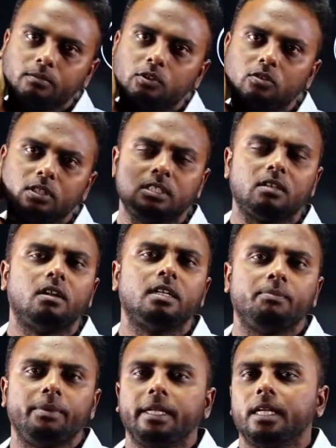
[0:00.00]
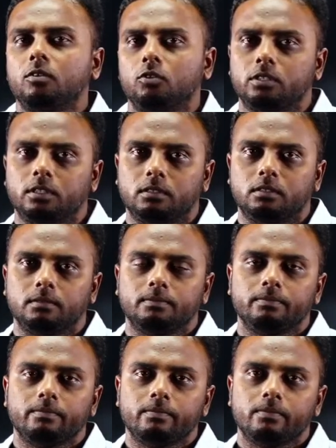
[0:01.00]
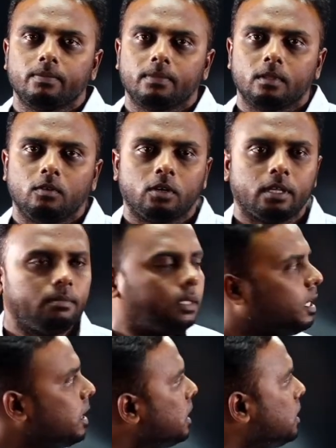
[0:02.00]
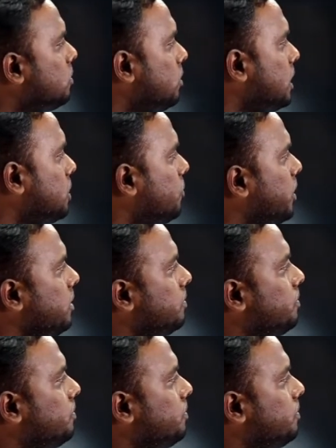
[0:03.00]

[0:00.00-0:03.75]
So these are all repeated questions. Okay. So that's why